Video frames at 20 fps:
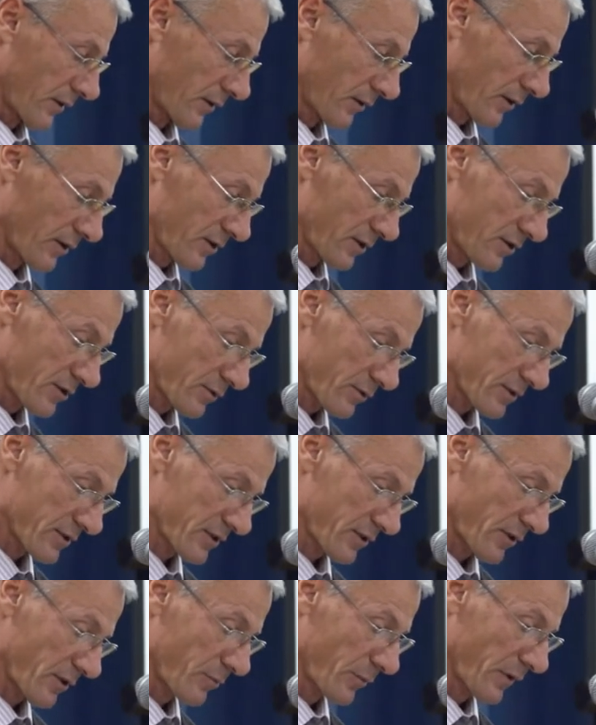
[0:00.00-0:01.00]

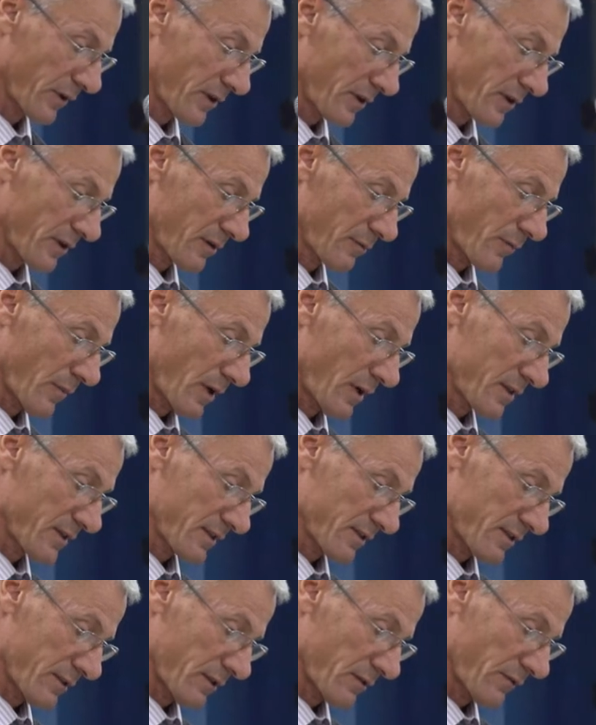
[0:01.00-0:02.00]
Religious harmony
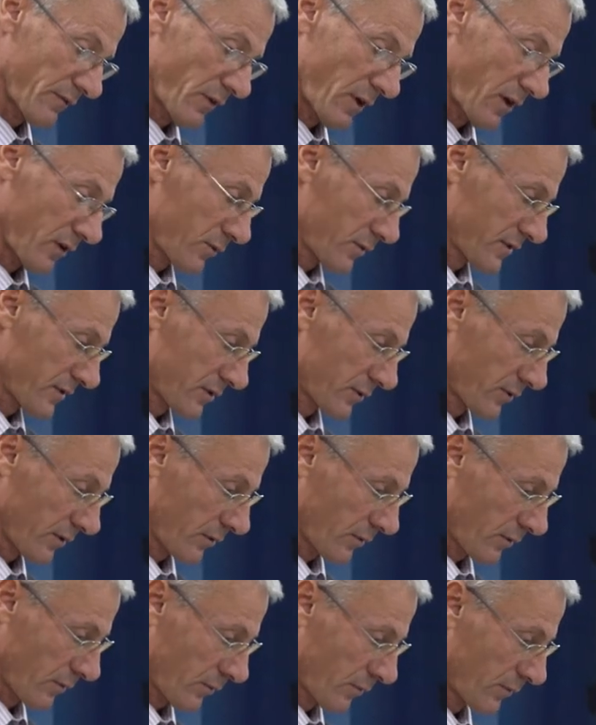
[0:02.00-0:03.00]
reminds and values
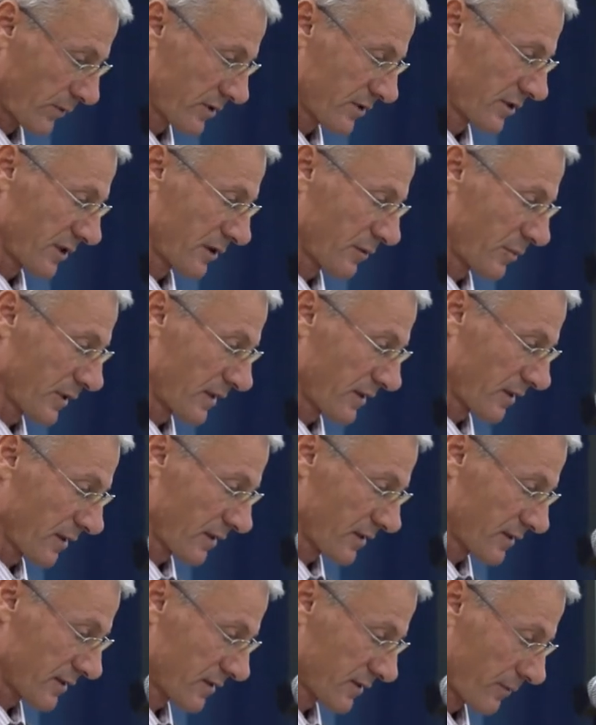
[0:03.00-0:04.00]
with which
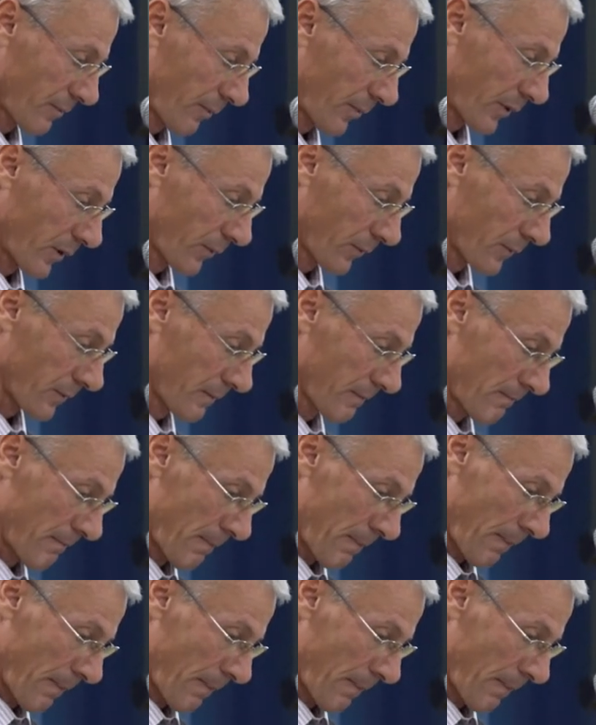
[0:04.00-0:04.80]
Albania is proud.